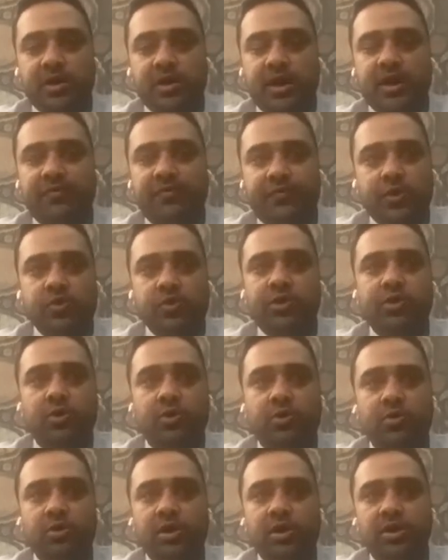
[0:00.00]
if you
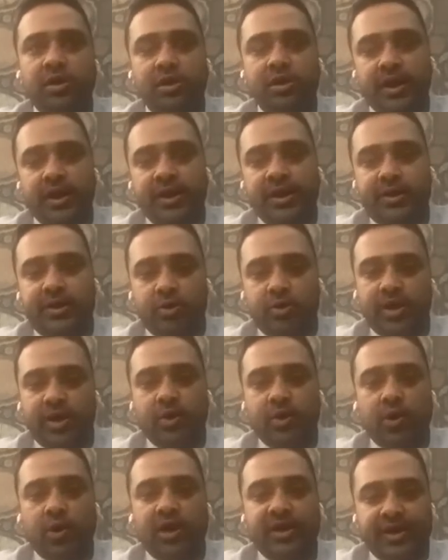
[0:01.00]
know in today's
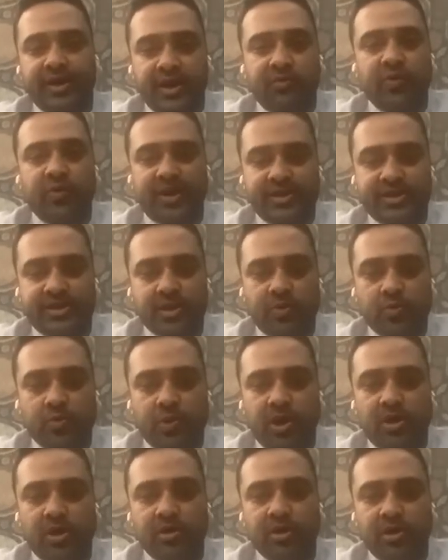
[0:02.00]
world, in the Western
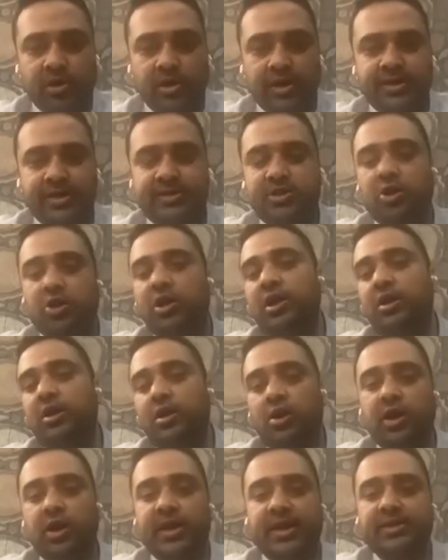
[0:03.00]
world, it still
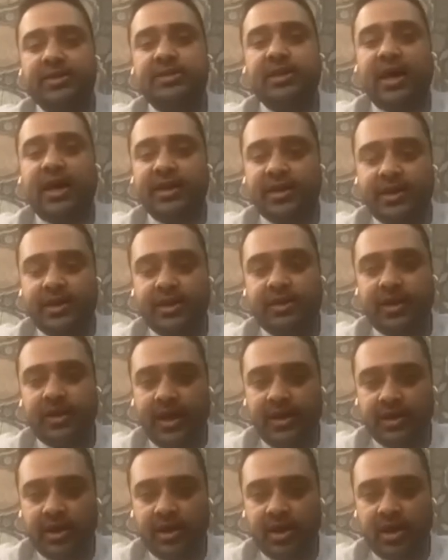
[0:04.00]
not has started in
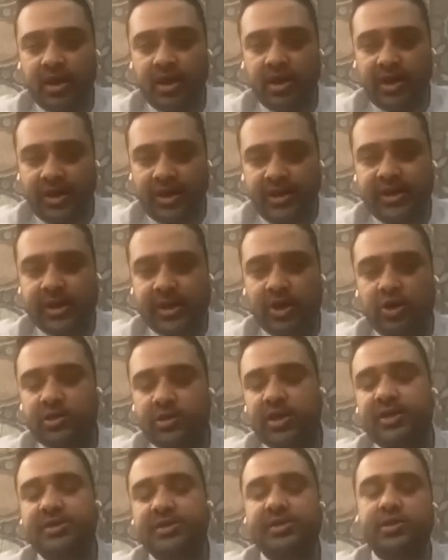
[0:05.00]
India or
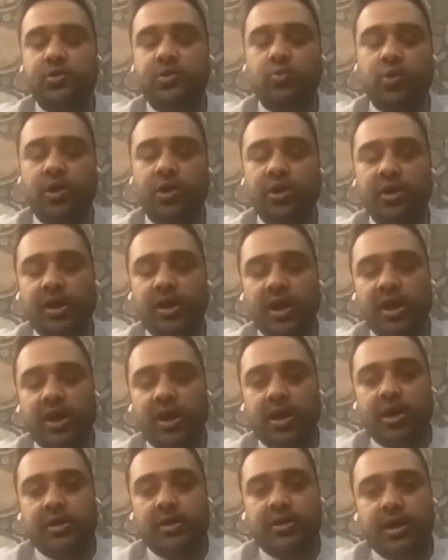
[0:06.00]
the Eastern world.
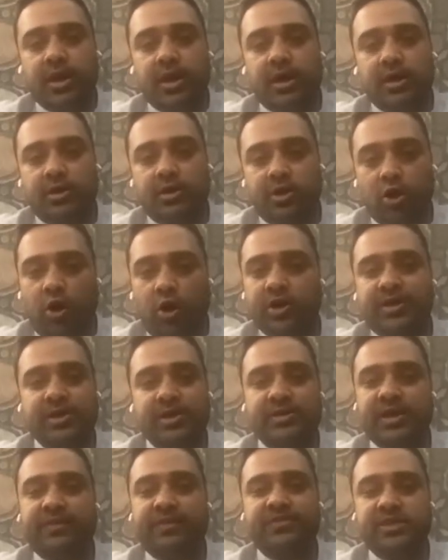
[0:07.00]
The
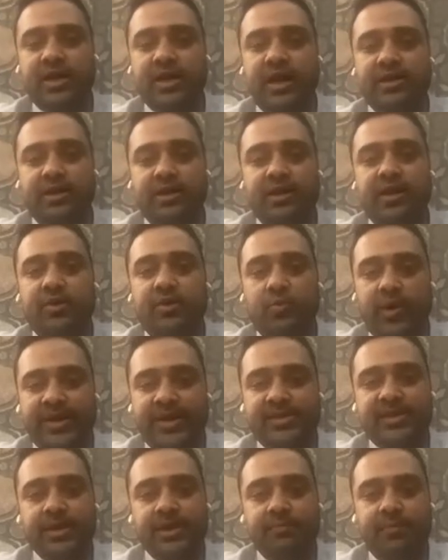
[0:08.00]
doctors have started
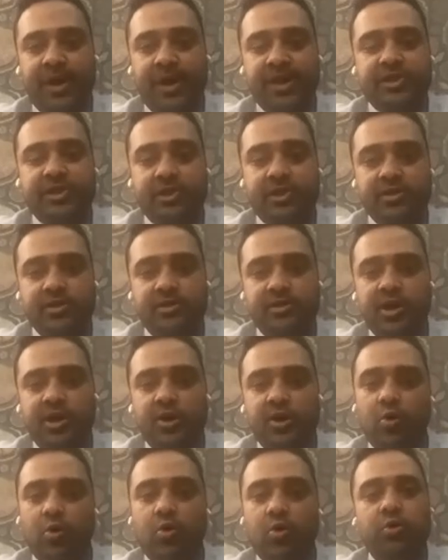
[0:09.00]
advising patients,
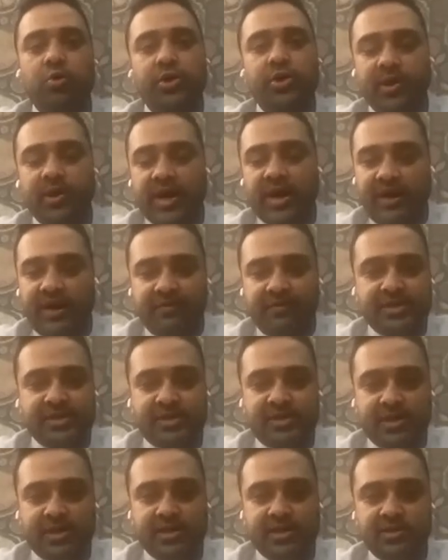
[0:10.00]
oh, you are having
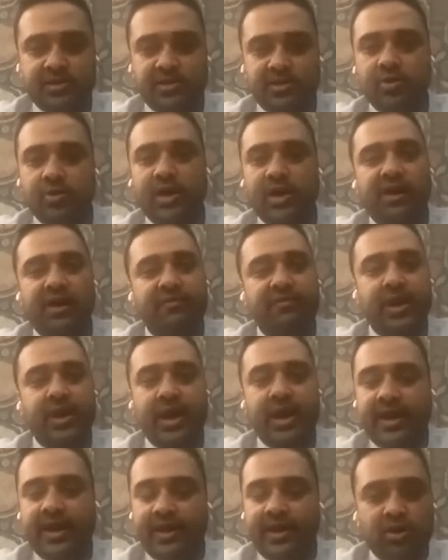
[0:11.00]
stress, you are having
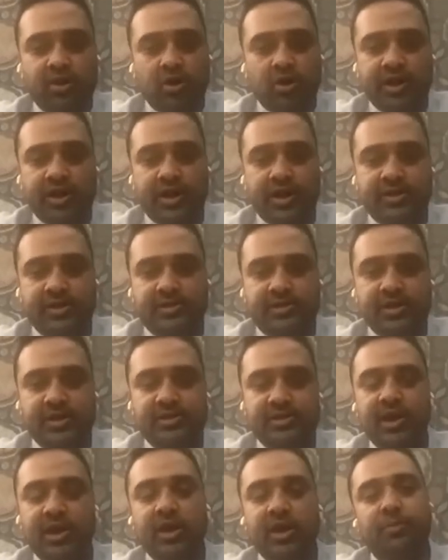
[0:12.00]
any chronic disease,
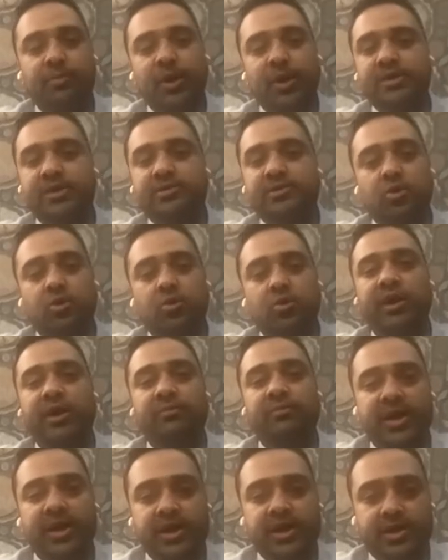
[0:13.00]
please go
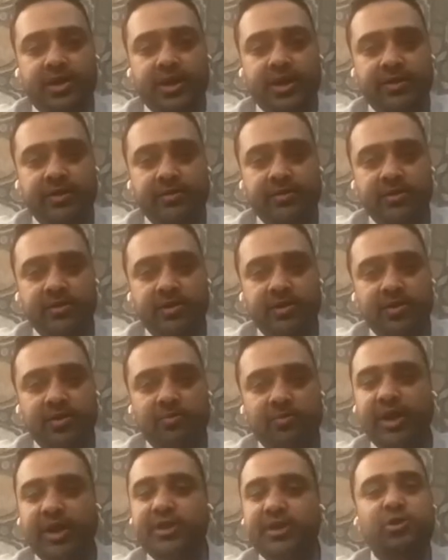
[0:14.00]
and meditate.
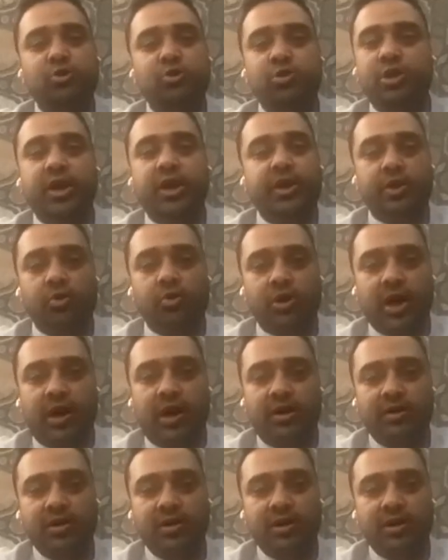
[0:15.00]
Please do the yoga.